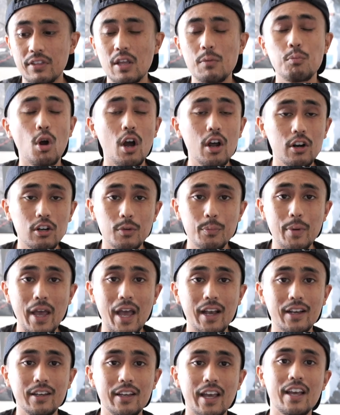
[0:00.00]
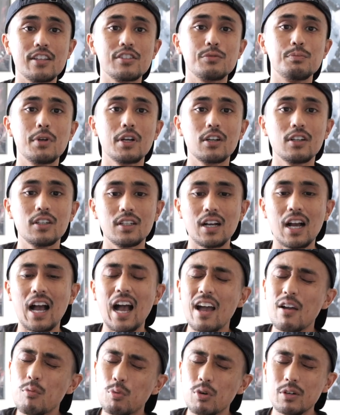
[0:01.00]
brought her back as Mera,
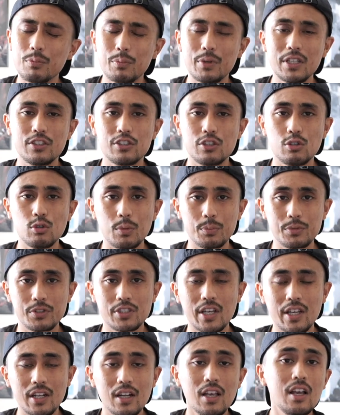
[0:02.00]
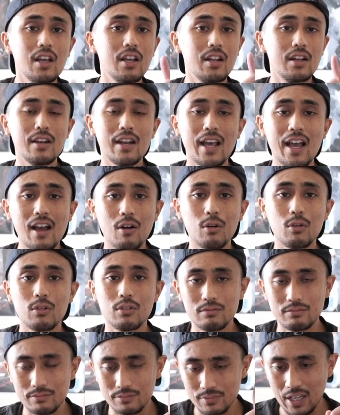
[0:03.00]
I wouldn't be too upset. Now,
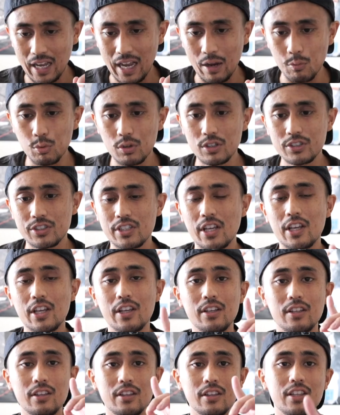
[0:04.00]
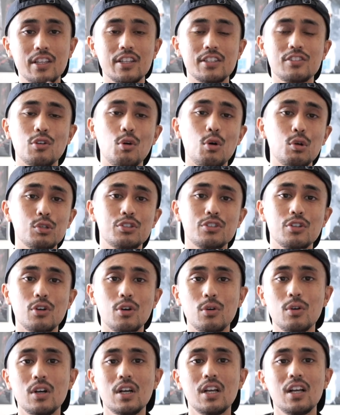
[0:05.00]
I will say this
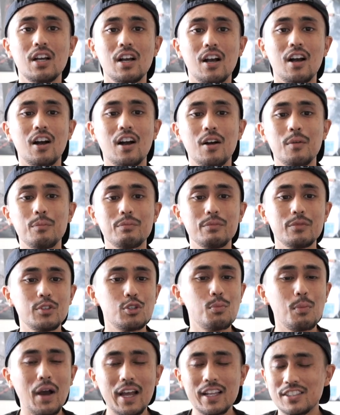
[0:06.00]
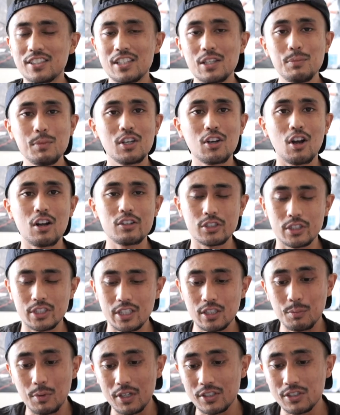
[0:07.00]
also, you might see me
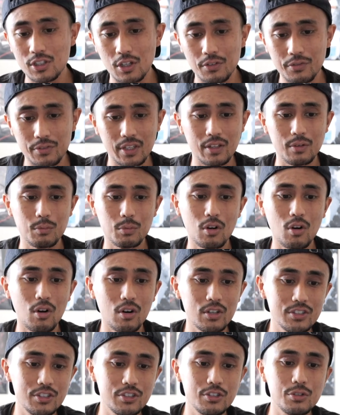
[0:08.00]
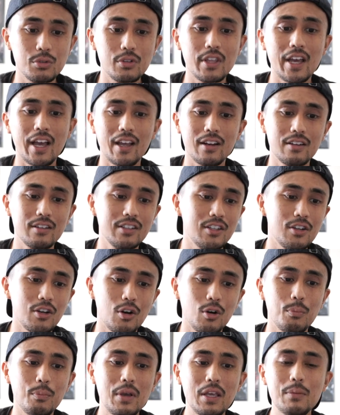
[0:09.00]
contradict myself in regards to that. You
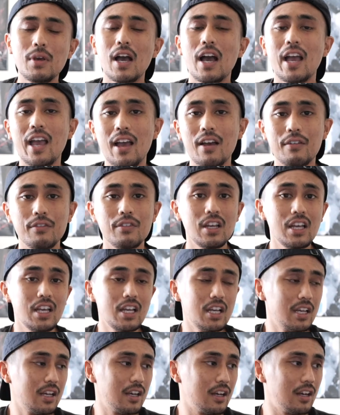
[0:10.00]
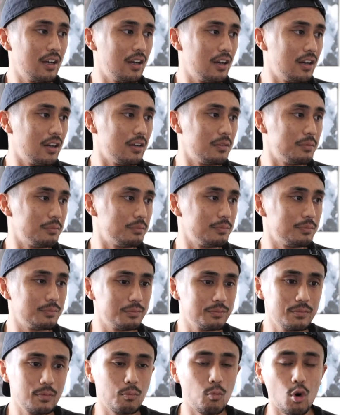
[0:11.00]
know, maybe I have
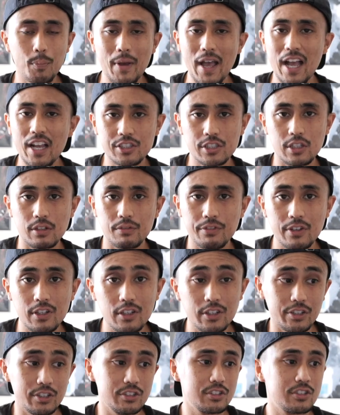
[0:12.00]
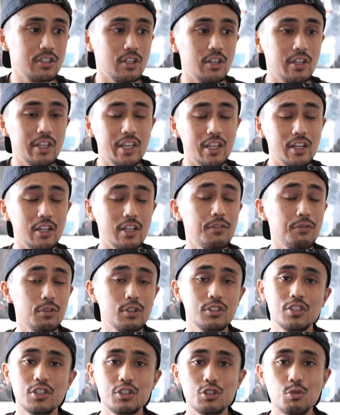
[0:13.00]
more passionate feelings in a
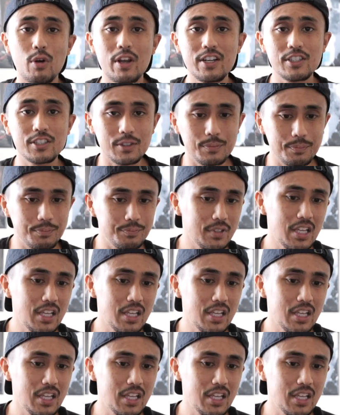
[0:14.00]
different situation.